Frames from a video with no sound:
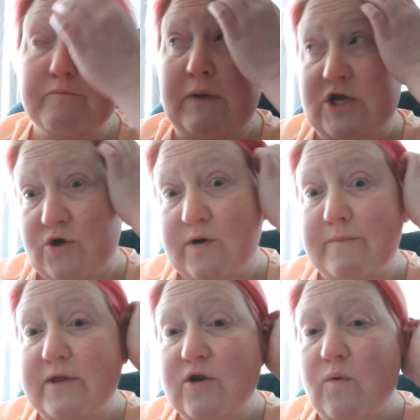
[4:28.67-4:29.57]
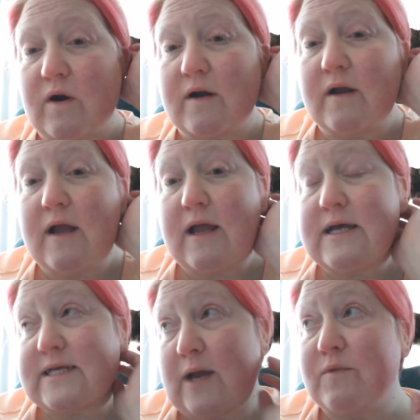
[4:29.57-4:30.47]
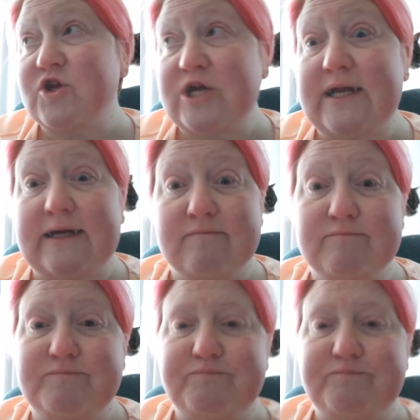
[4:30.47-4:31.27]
by showing them the door. Same with cheating.